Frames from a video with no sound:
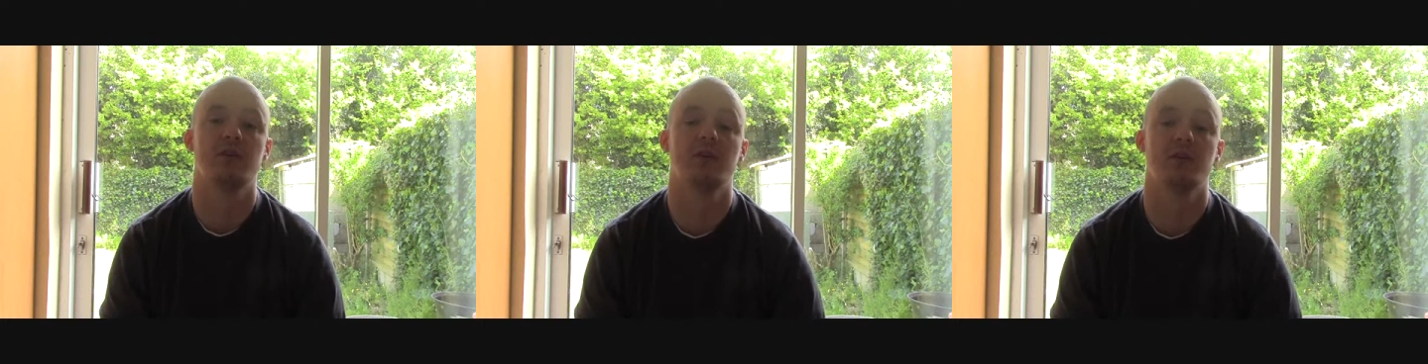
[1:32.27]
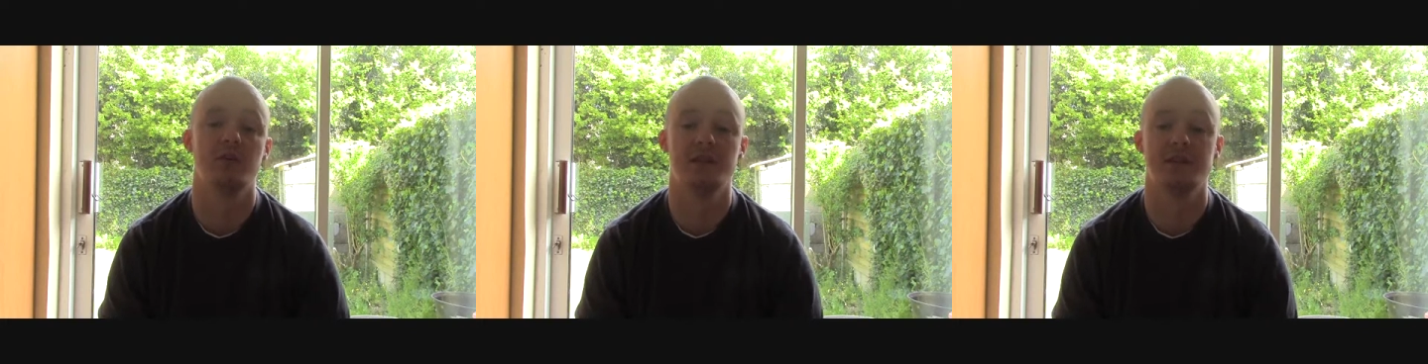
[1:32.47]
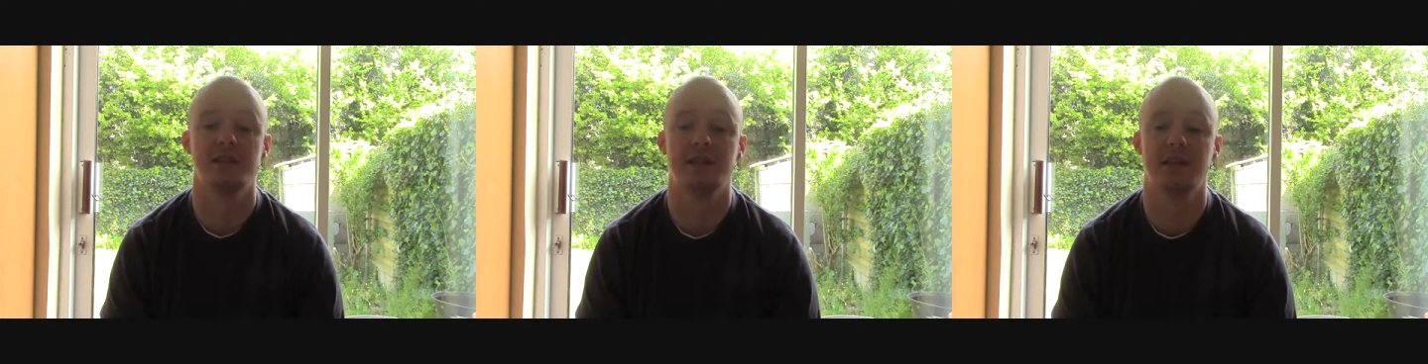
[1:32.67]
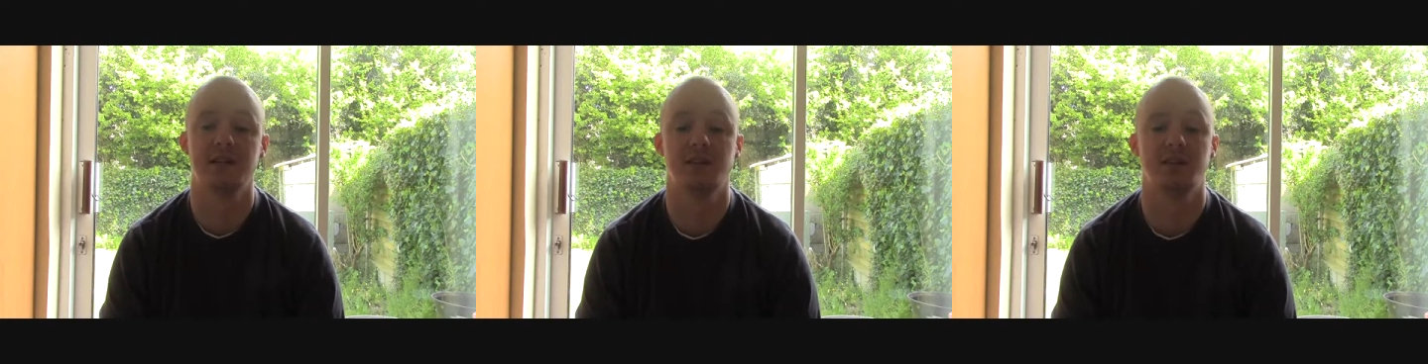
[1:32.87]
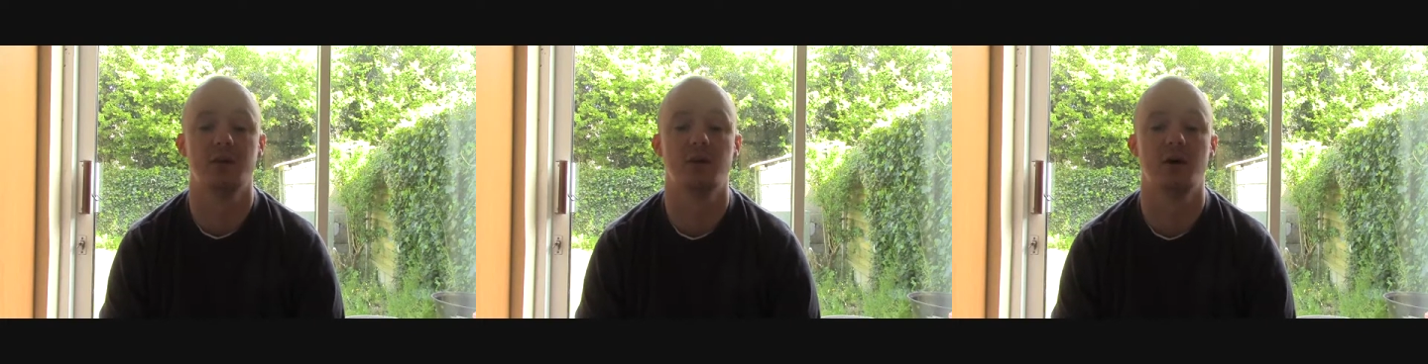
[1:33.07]
the recent
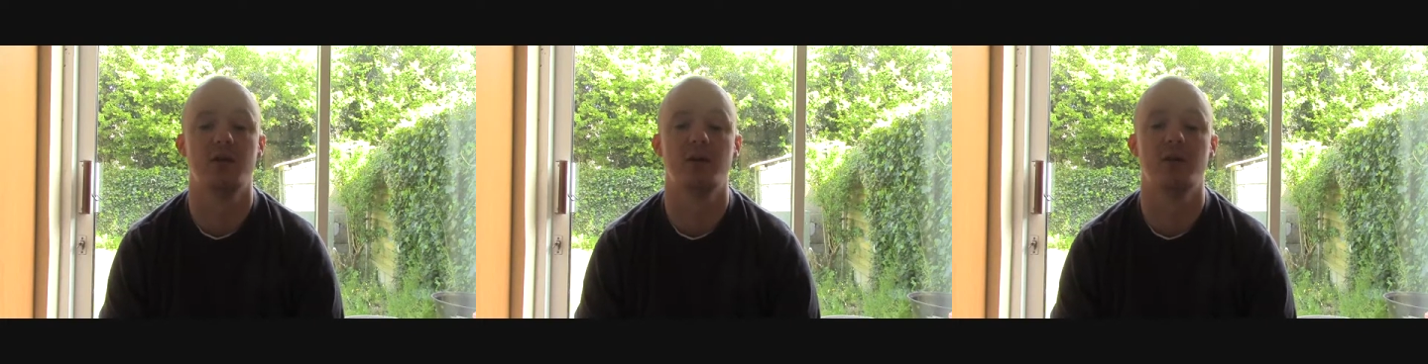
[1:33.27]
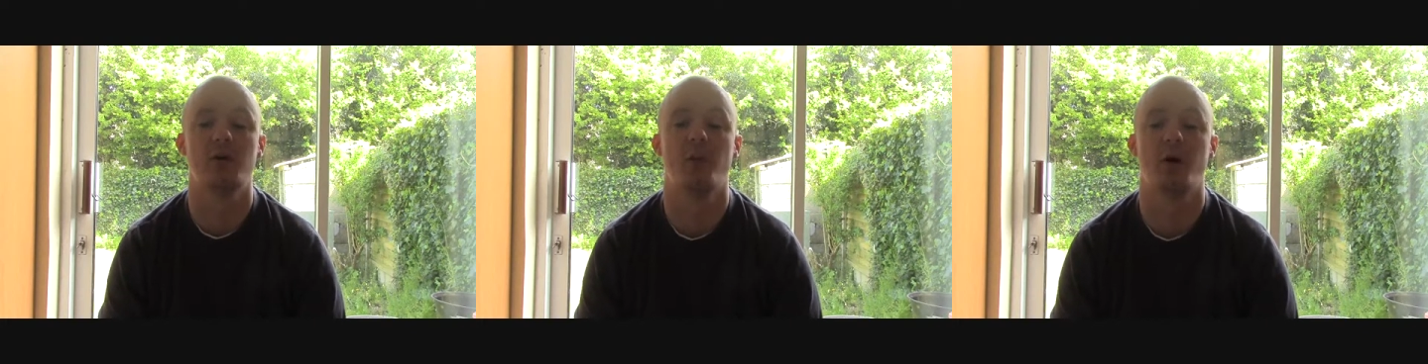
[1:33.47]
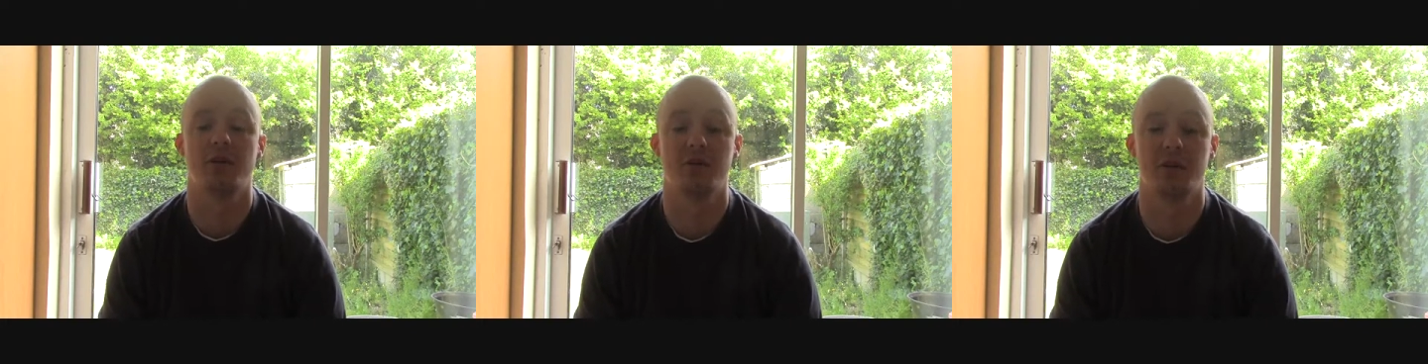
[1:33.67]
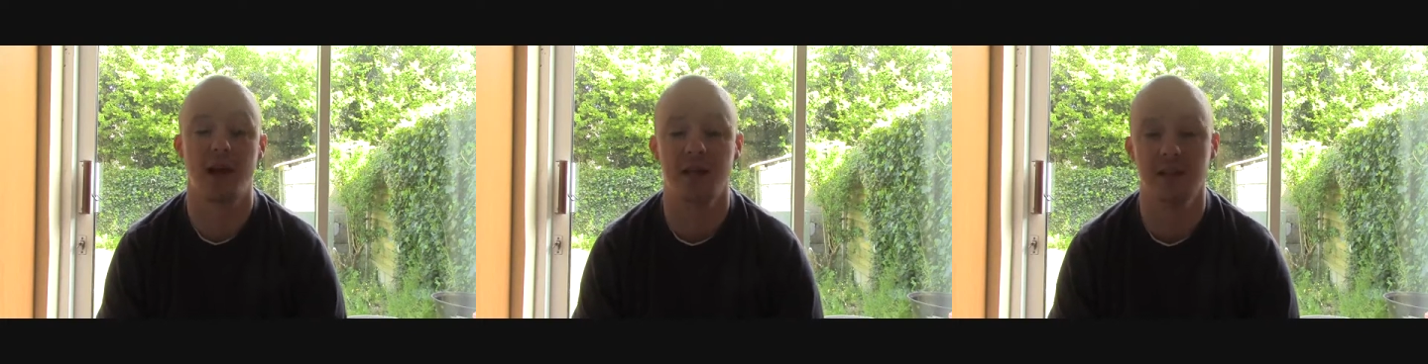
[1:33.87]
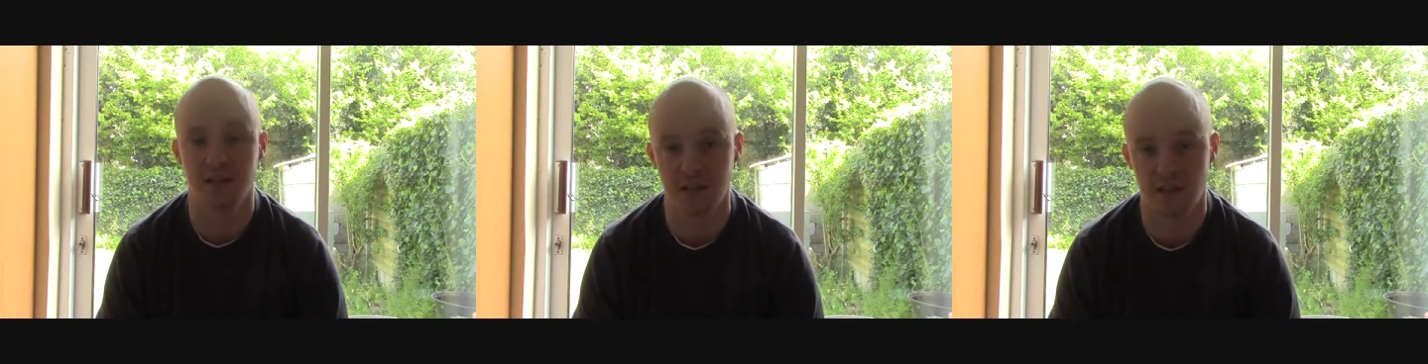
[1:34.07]
issue of the
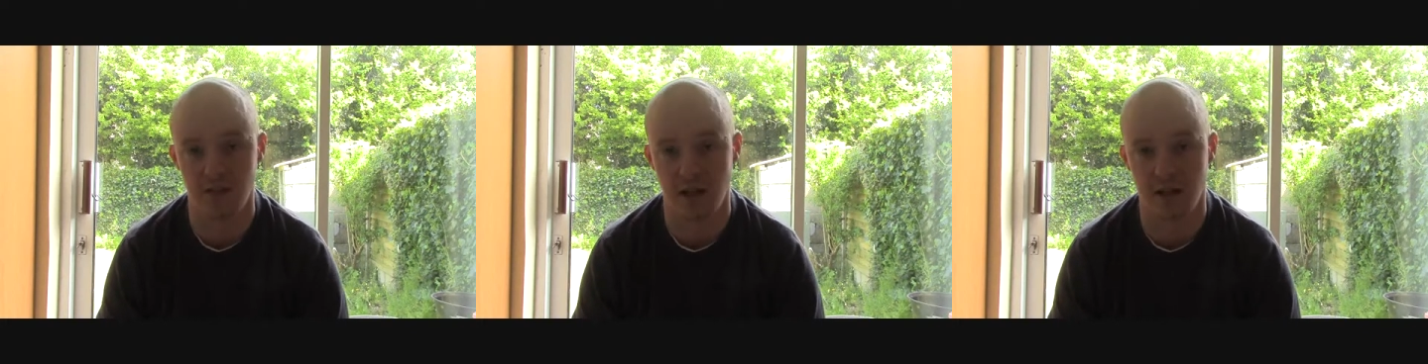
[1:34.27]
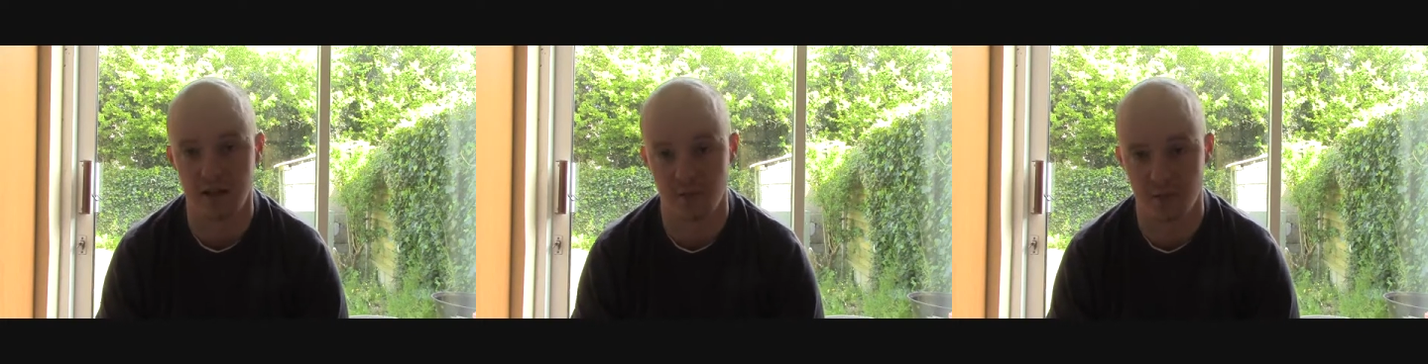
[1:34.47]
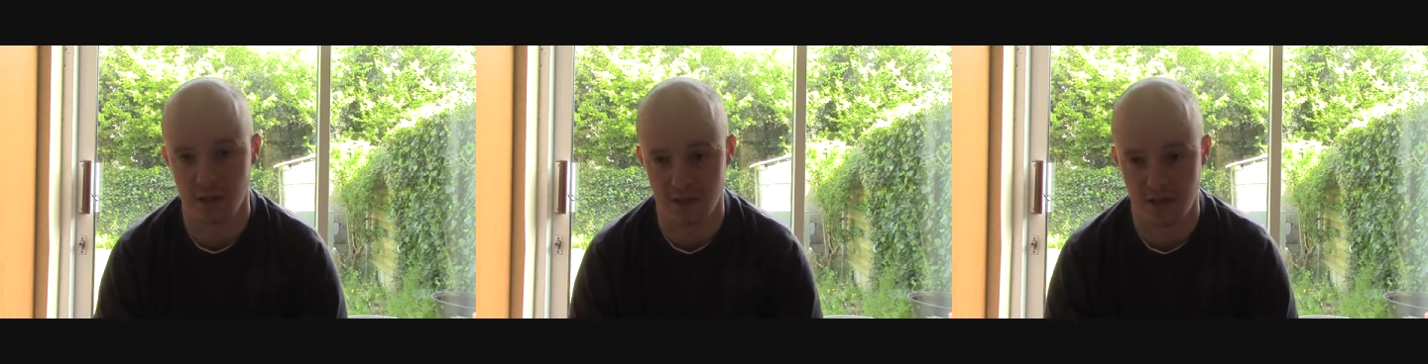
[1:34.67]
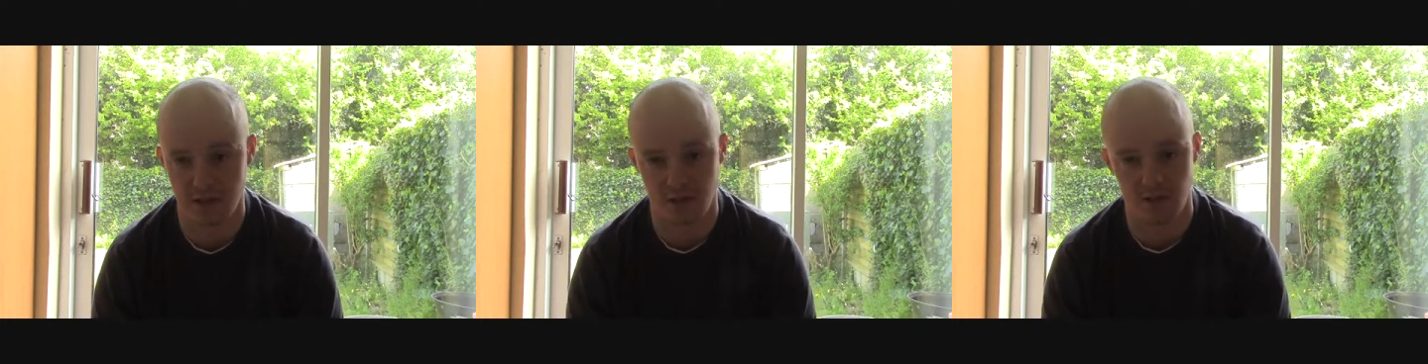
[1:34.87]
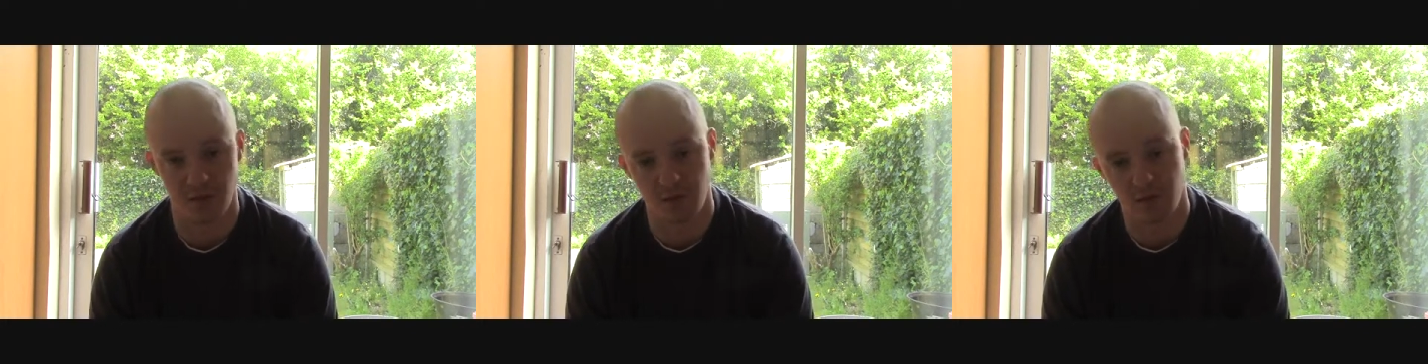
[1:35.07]
commodification of the LGBT
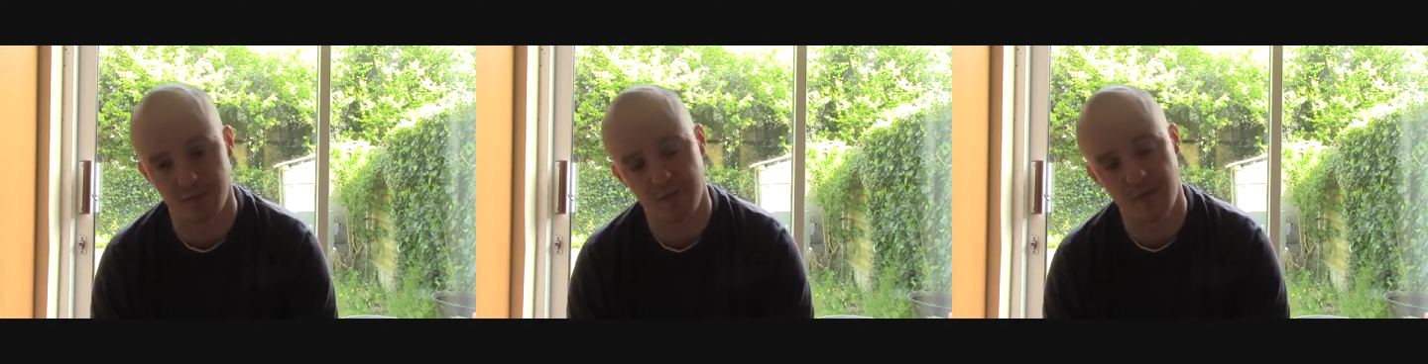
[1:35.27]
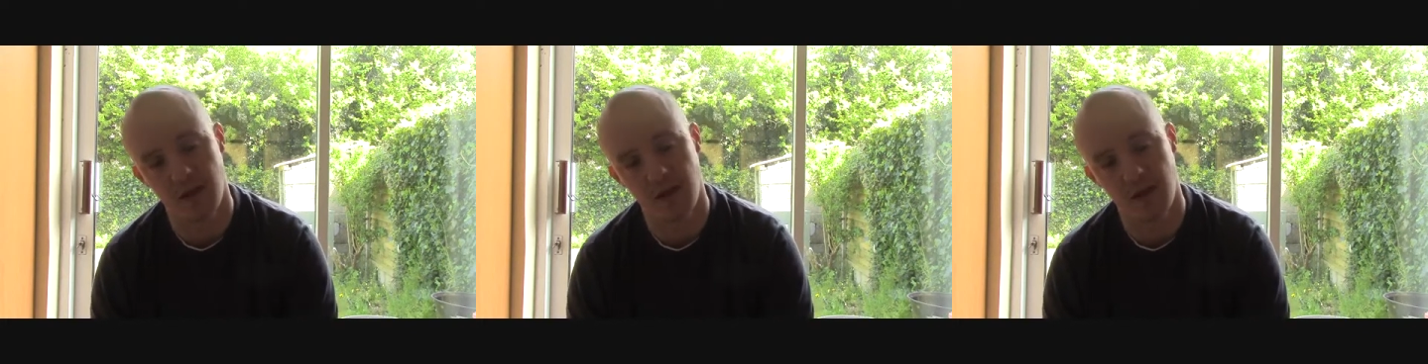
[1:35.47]
struggle.